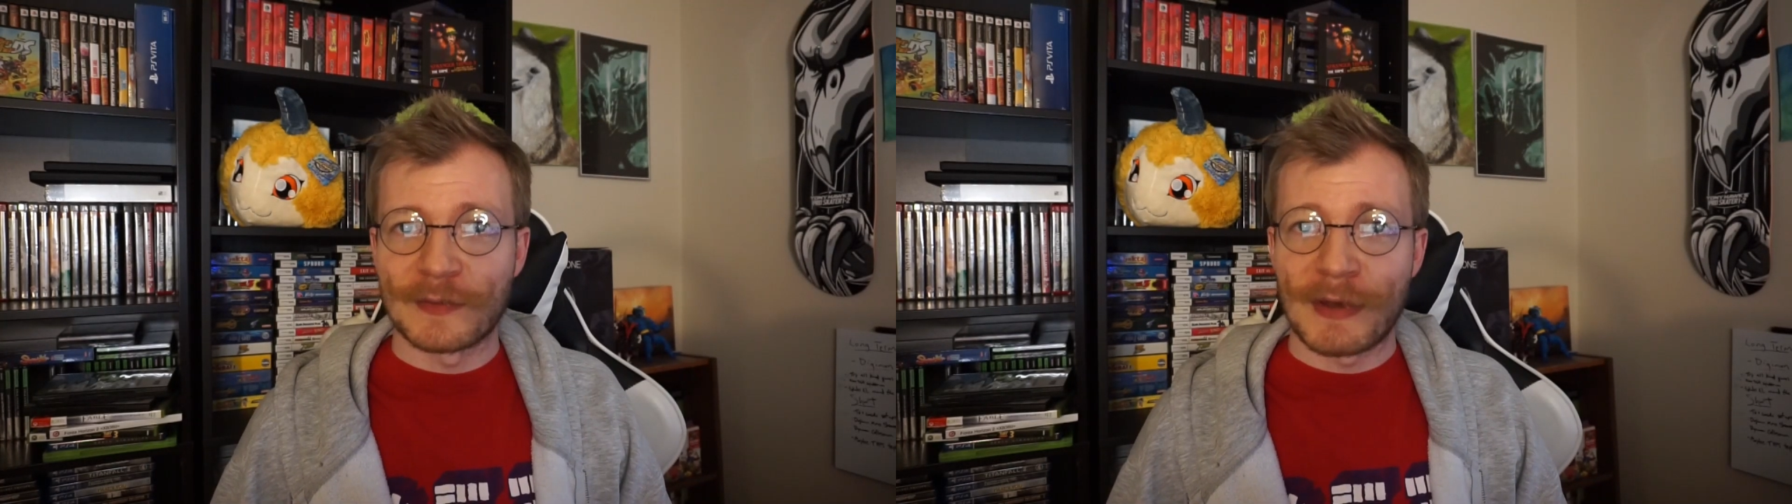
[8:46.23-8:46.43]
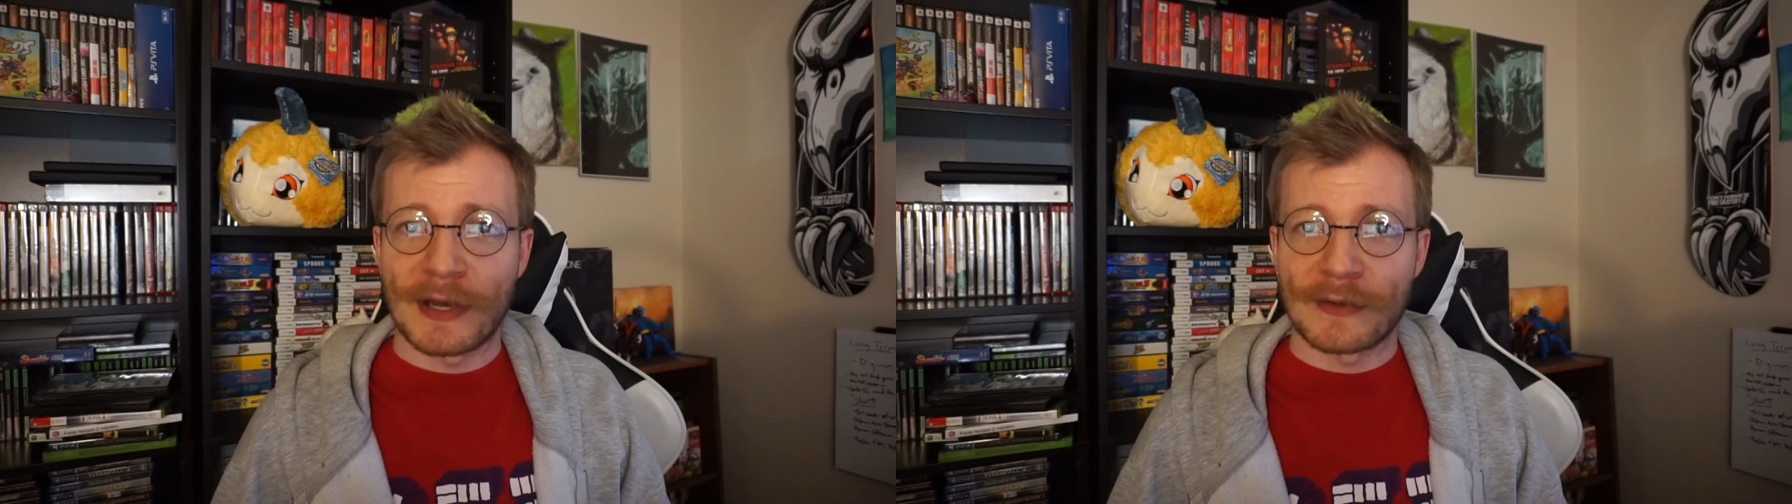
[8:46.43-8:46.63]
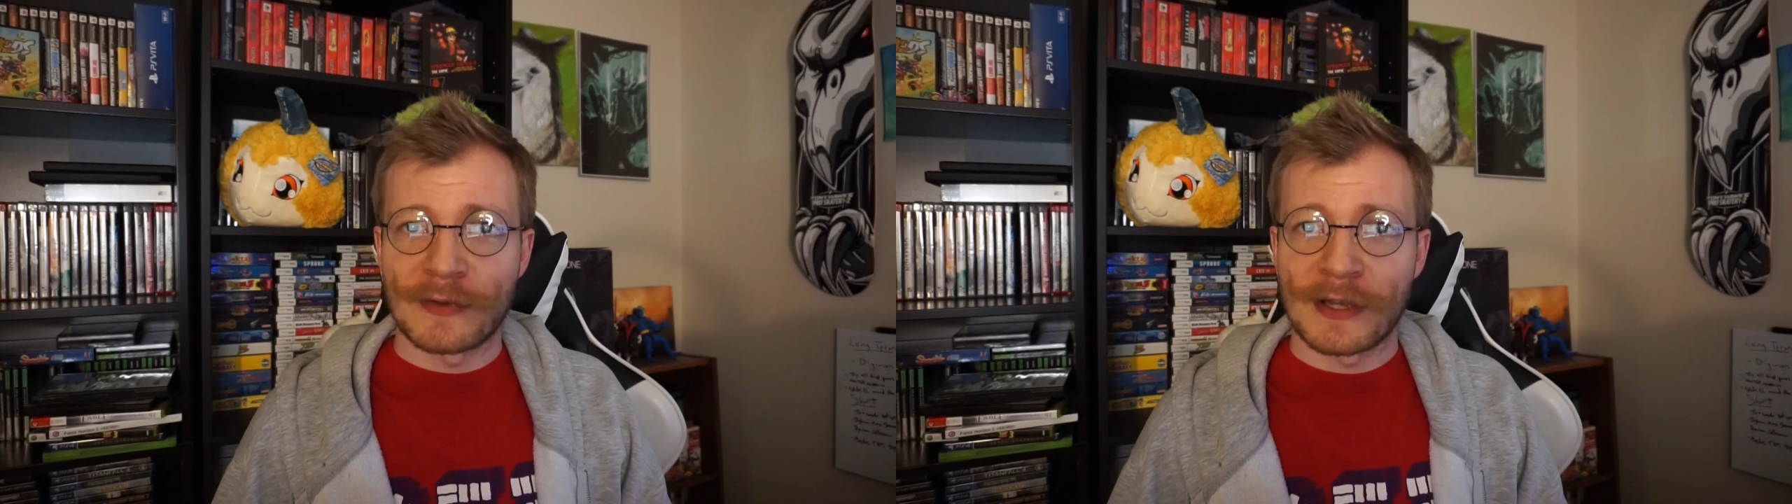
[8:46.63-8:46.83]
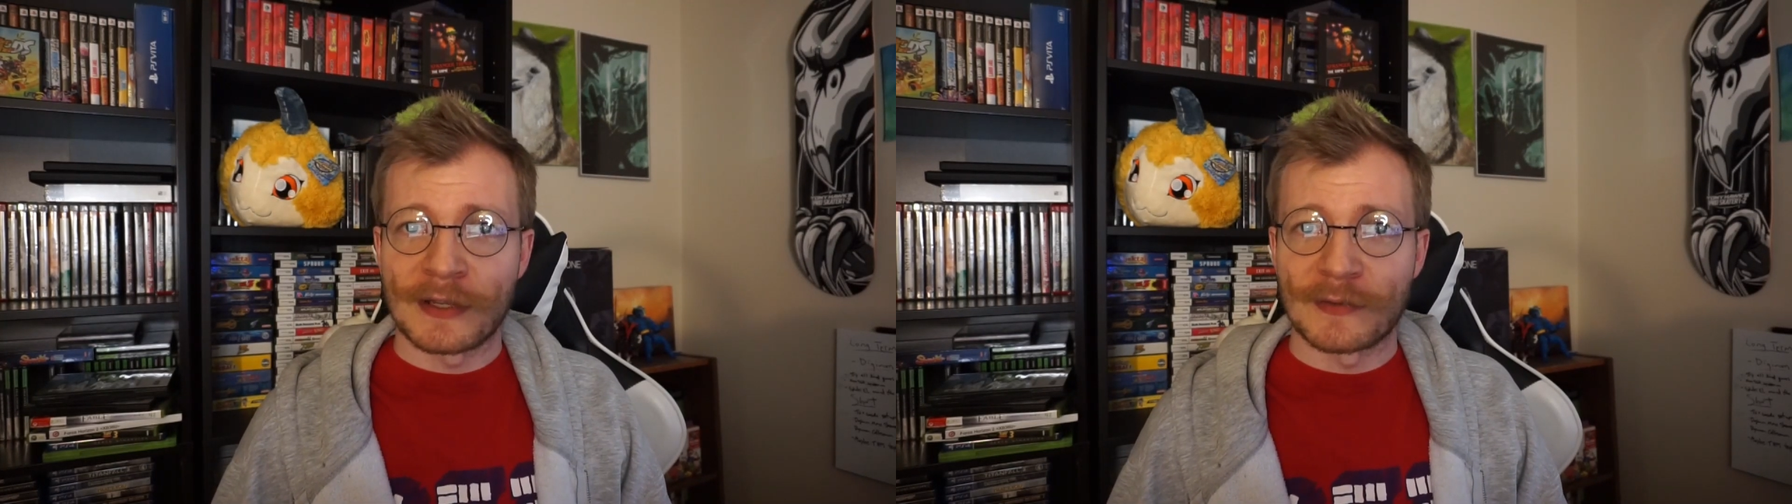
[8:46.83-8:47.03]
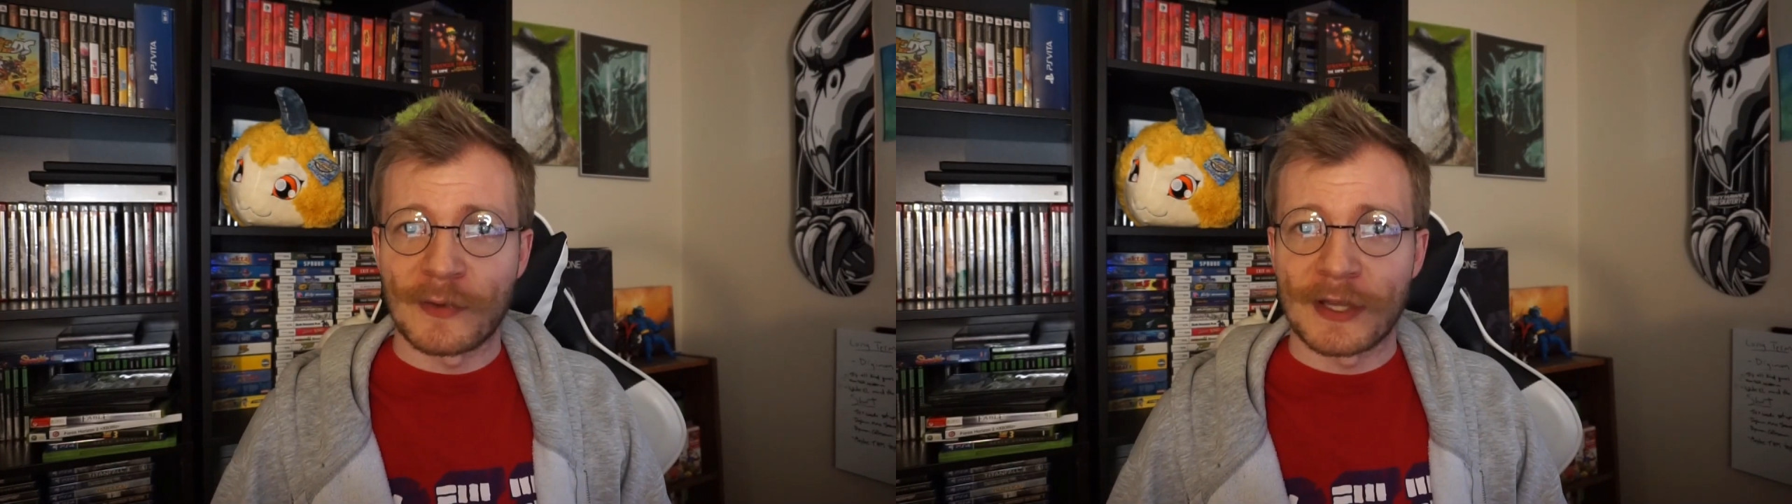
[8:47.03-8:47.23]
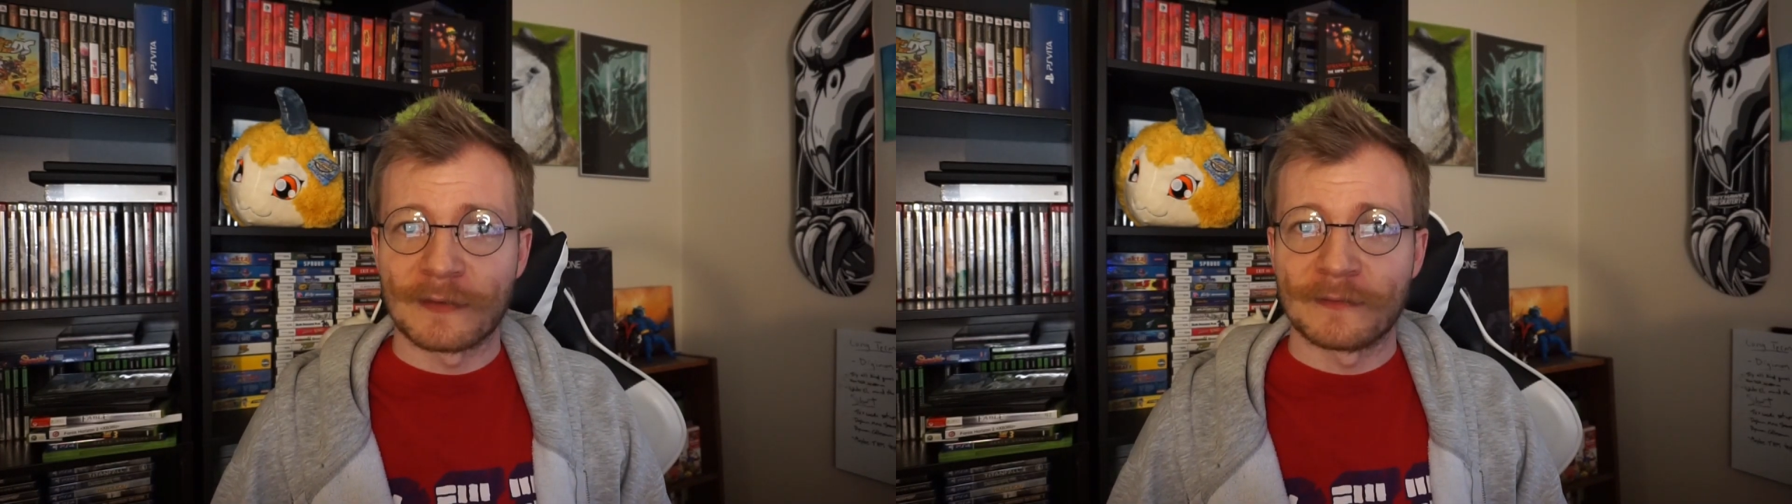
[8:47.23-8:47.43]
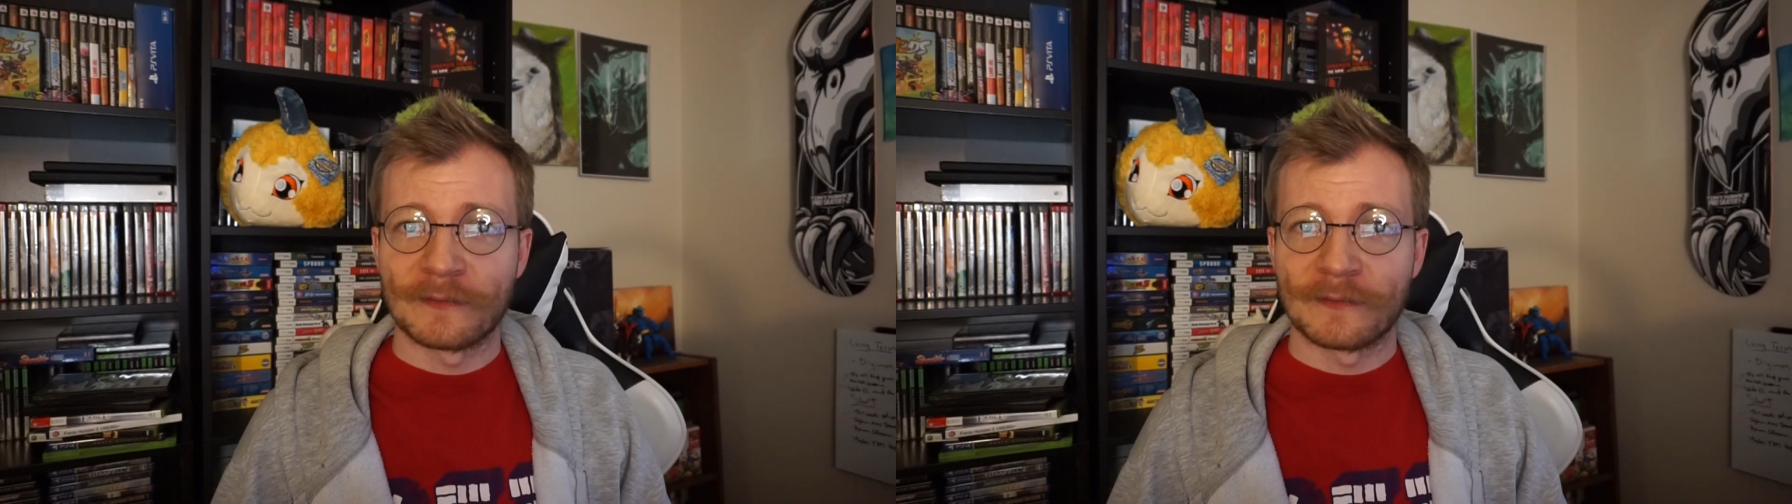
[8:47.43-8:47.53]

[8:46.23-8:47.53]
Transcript: Bakugan as well.